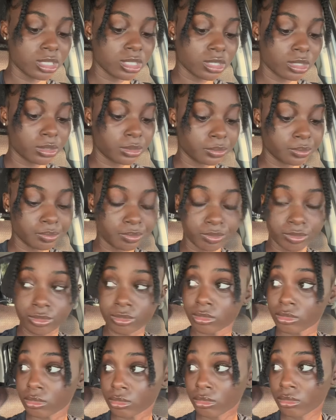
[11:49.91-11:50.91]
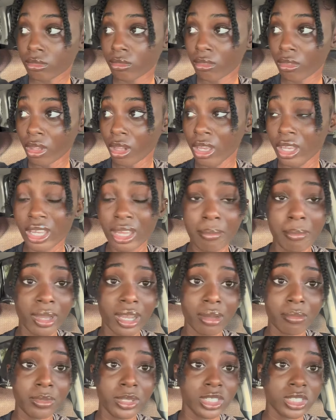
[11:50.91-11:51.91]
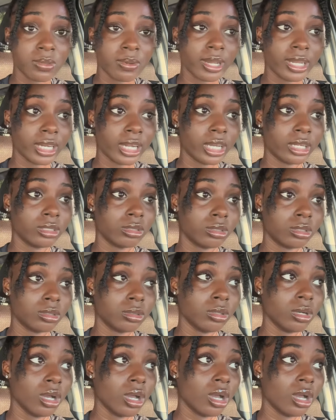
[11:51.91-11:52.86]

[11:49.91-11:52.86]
So yeah, I got munch fan that now.